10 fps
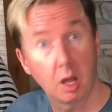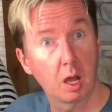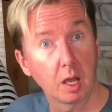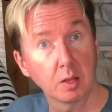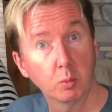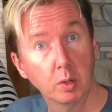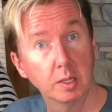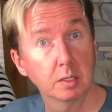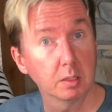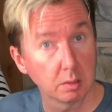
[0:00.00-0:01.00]
I
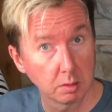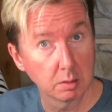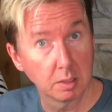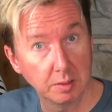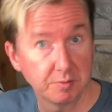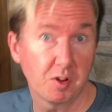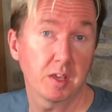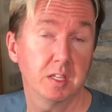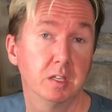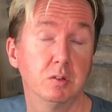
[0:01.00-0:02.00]
will
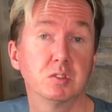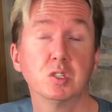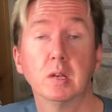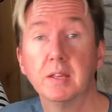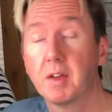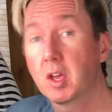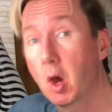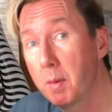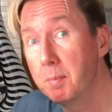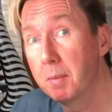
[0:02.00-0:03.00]
invite you to leave a comment